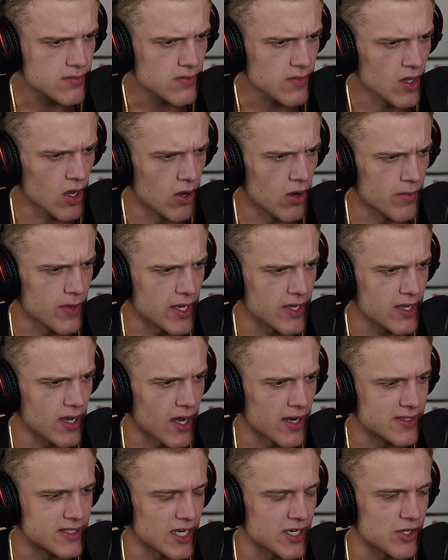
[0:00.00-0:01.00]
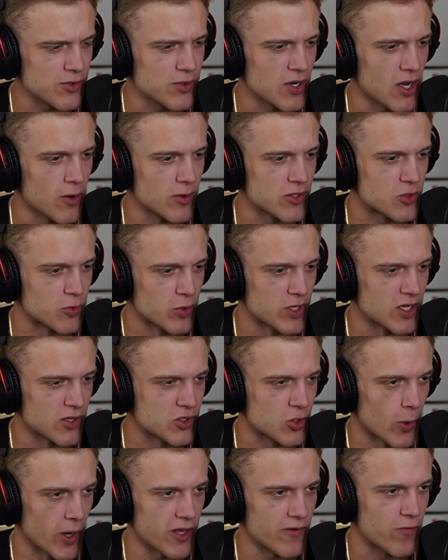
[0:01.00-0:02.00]
Oh my god, did you know it's real
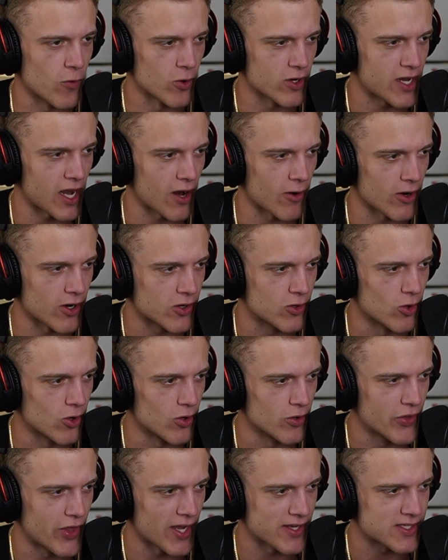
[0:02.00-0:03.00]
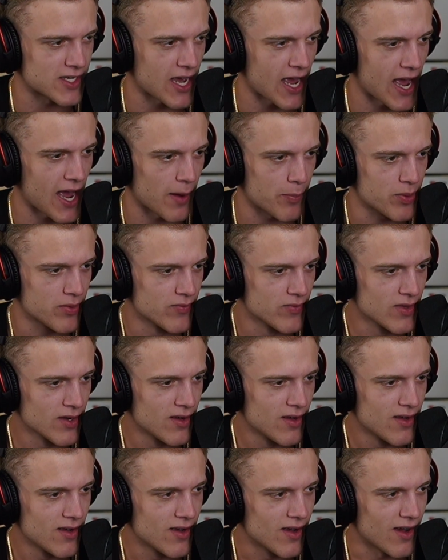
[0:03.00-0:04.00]
24 karat gold? That's cap.
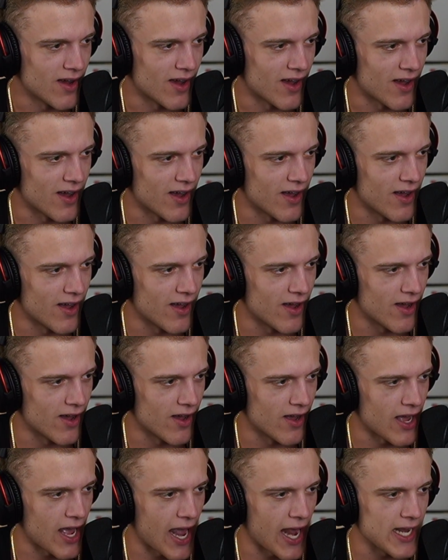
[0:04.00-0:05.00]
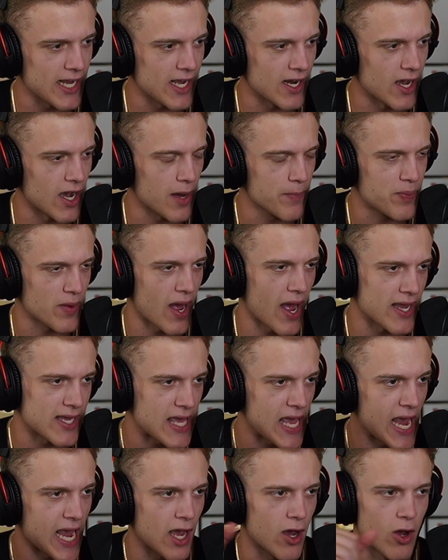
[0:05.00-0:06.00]
Uh, hang it up. I
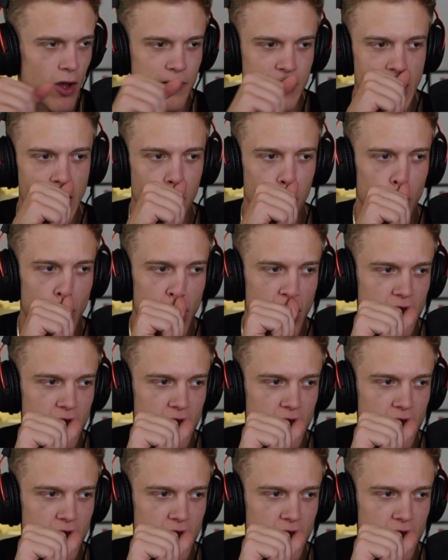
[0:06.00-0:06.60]
can't on that wall.